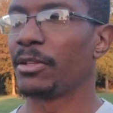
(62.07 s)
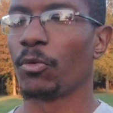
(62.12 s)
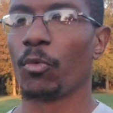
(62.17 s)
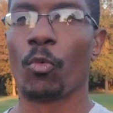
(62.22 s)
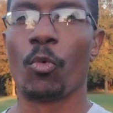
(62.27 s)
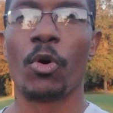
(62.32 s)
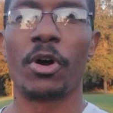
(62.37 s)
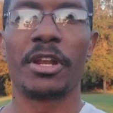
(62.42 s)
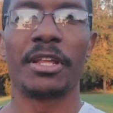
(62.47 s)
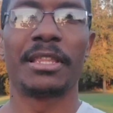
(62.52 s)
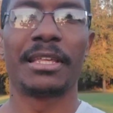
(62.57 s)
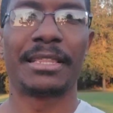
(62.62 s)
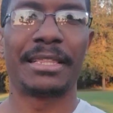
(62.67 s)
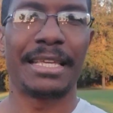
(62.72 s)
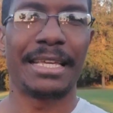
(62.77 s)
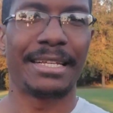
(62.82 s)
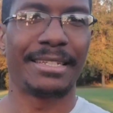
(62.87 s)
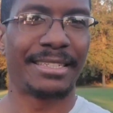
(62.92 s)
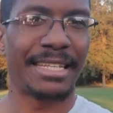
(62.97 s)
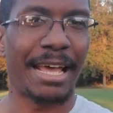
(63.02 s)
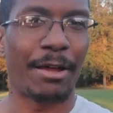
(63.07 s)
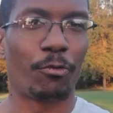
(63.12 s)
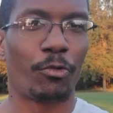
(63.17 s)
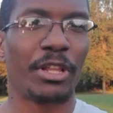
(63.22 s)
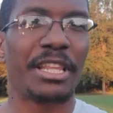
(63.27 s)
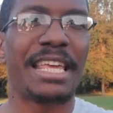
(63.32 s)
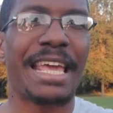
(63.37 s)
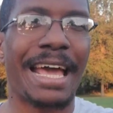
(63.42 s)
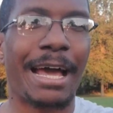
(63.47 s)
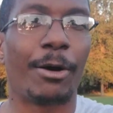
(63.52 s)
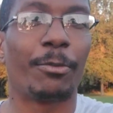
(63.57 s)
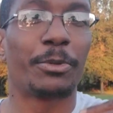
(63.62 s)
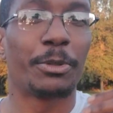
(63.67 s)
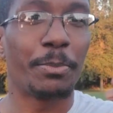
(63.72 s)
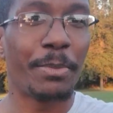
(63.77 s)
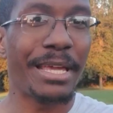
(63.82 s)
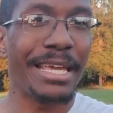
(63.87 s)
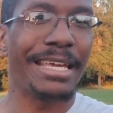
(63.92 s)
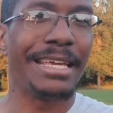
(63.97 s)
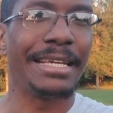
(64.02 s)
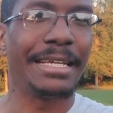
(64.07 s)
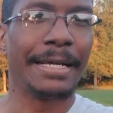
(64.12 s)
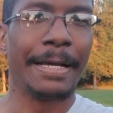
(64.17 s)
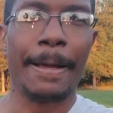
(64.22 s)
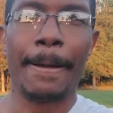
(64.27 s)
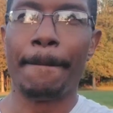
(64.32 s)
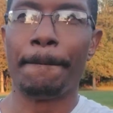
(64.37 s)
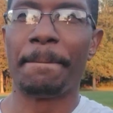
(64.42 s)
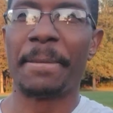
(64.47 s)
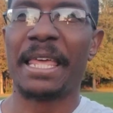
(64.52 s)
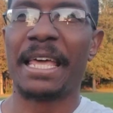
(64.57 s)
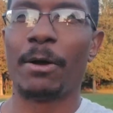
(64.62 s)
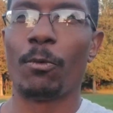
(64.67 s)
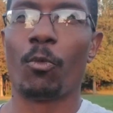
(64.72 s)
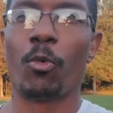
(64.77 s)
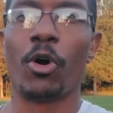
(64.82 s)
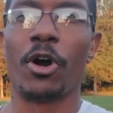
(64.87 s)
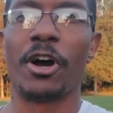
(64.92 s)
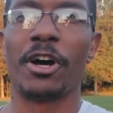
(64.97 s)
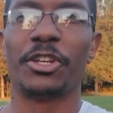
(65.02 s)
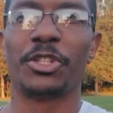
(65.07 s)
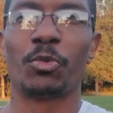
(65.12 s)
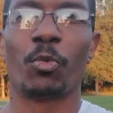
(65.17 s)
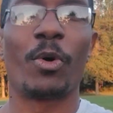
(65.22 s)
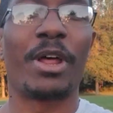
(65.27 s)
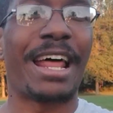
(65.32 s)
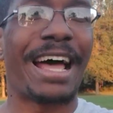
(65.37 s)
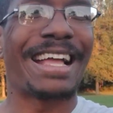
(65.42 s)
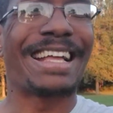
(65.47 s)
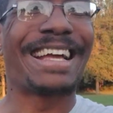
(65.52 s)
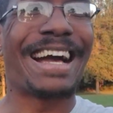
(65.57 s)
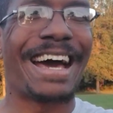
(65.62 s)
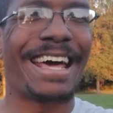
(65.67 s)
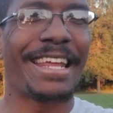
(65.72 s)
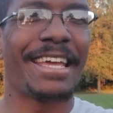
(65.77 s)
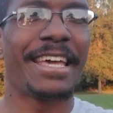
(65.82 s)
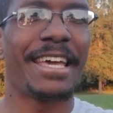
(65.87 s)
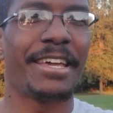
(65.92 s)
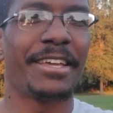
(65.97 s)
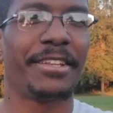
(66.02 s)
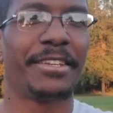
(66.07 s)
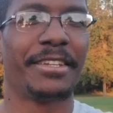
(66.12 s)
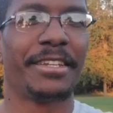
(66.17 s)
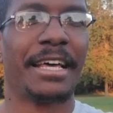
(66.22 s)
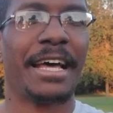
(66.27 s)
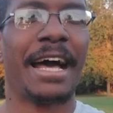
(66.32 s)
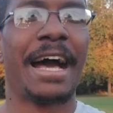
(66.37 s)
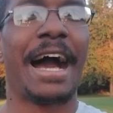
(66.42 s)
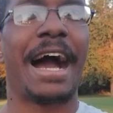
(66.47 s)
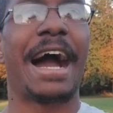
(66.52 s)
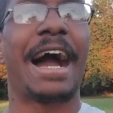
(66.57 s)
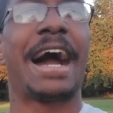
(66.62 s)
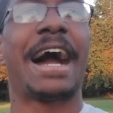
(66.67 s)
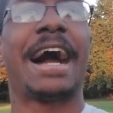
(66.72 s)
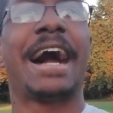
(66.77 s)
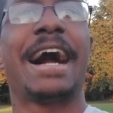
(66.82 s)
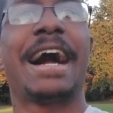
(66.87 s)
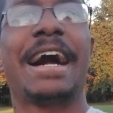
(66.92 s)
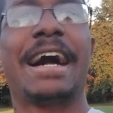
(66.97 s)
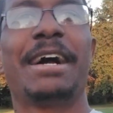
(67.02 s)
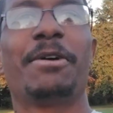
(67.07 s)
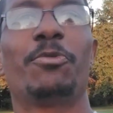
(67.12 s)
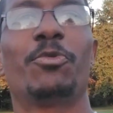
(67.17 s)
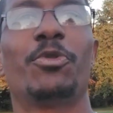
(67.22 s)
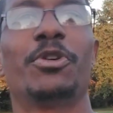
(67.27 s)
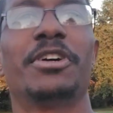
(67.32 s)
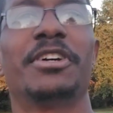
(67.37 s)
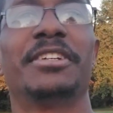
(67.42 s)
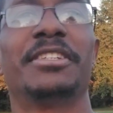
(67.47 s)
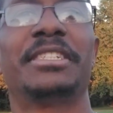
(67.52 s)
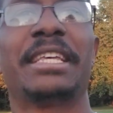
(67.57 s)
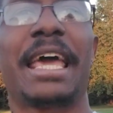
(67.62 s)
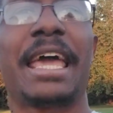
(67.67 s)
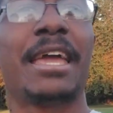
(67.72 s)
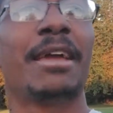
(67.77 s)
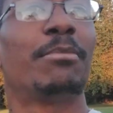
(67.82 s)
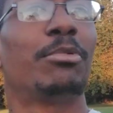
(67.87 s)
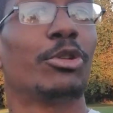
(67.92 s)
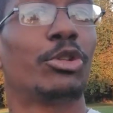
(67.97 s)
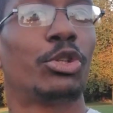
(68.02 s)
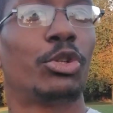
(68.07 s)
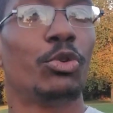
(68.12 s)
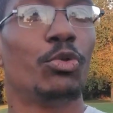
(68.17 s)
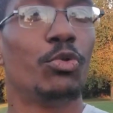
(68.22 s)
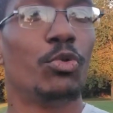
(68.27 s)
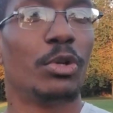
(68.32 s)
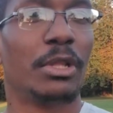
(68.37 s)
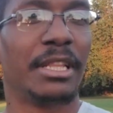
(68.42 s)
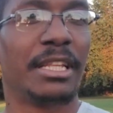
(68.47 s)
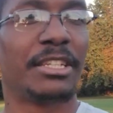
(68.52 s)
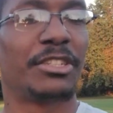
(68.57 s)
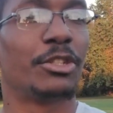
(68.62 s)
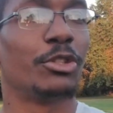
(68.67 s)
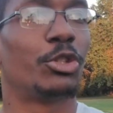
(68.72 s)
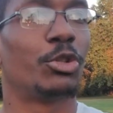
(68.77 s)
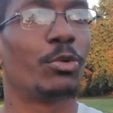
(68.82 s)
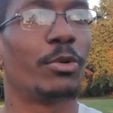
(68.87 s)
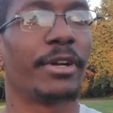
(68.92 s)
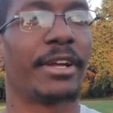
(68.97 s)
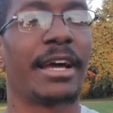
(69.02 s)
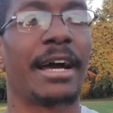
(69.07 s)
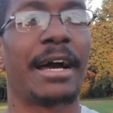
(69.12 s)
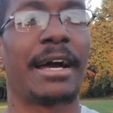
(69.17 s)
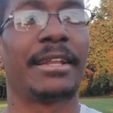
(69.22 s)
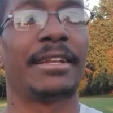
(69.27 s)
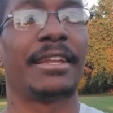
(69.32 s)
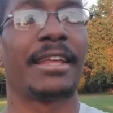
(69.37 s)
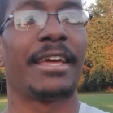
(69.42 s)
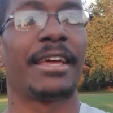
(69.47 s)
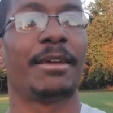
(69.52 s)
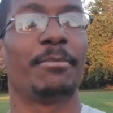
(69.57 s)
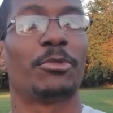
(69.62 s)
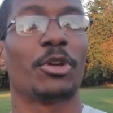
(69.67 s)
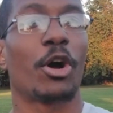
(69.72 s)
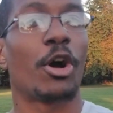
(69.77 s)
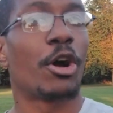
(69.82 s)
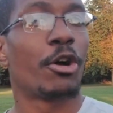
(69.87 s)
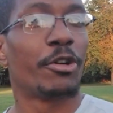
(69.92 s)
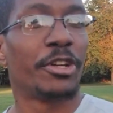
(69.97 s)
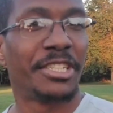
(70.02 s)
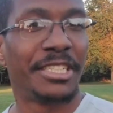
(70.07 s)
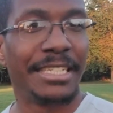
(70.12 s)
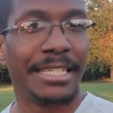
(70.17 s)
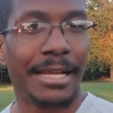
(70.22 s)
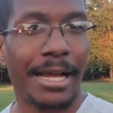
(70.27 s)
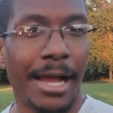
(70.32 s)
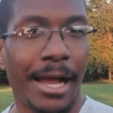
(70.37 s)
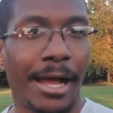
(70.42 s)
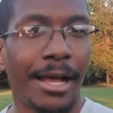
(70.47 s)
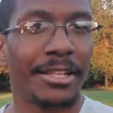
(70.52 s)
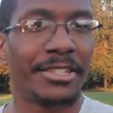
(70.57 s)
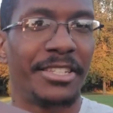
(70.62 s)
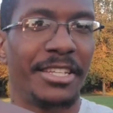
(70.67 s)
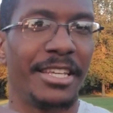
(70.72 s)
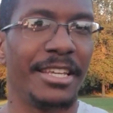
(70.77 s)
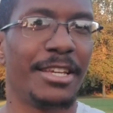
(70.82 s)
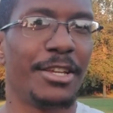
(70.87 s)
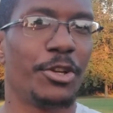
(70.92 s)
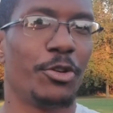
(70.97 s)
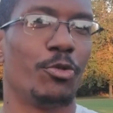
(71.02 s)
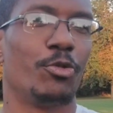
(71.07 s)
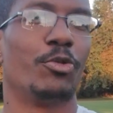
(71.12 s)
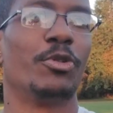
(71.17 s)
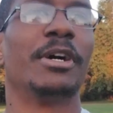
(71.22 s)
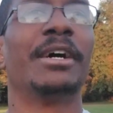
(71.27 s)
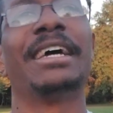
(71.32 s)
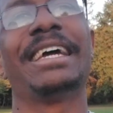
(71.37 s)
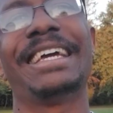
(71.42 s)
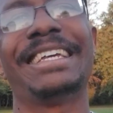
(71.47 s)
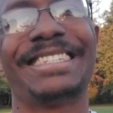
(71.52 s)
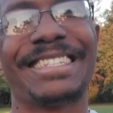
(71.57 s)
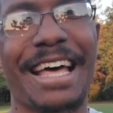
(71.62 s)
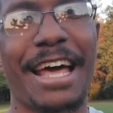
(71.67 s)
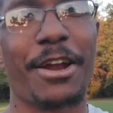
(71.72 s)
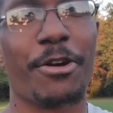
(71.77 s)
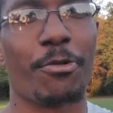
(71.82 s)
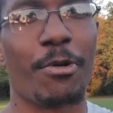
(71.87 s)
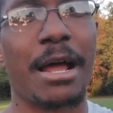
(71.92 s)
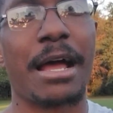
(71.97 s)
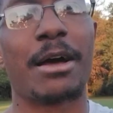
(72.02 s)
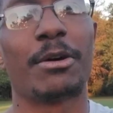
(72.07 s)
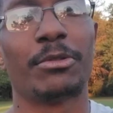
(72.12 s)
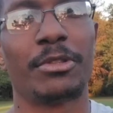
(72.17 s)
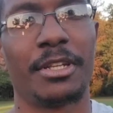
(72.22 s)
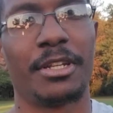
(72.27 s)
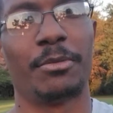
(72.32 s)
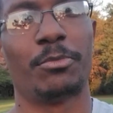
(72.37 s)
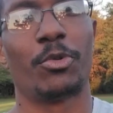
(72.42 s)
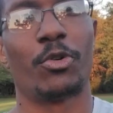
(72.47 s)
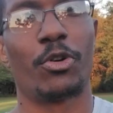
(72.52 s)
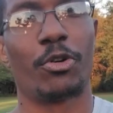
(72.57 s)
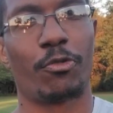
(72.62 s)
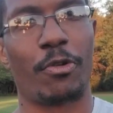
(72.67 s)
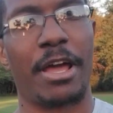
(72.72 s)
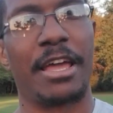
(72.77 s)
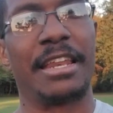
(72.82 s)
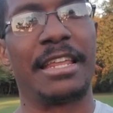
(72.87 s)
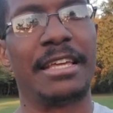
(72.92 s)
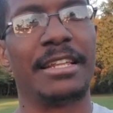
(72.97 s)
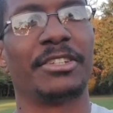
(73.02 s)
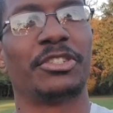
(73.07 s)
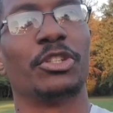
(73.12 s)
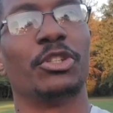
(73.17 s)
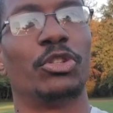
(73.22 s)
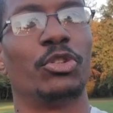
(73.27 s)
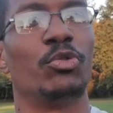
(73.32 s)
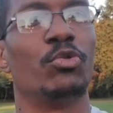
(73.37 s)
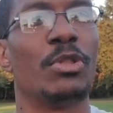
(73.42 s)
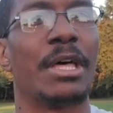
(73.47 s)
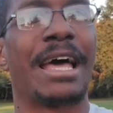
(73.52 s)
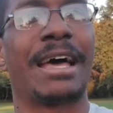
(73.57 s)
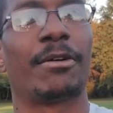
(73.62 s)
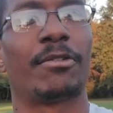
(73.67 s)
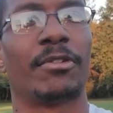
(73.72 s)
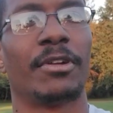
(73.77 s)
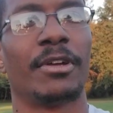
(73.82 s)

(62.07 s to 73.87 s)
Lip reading: One of the things that really helped me was when I got in, I was able to listen to a guy named RSD Ozzy, who is not around anymore, right? He doesn't do that.